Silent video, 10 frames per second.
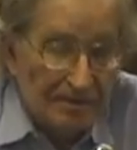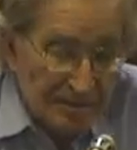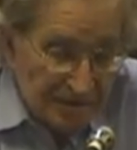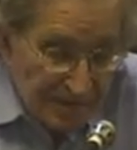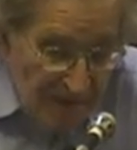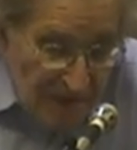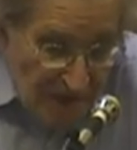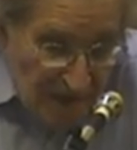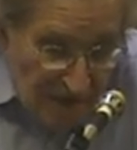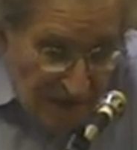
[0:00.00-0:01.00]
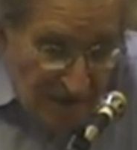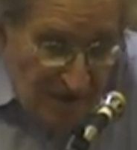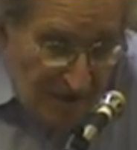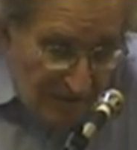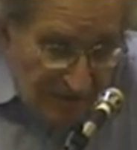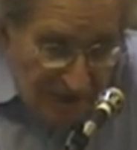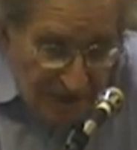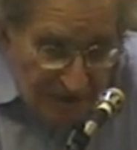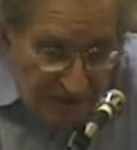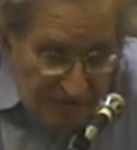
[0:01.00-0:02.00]
The phrase foreign
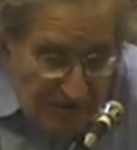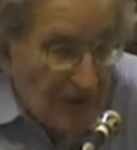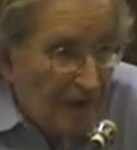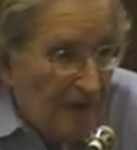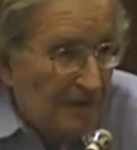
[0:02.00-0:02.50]
occupation,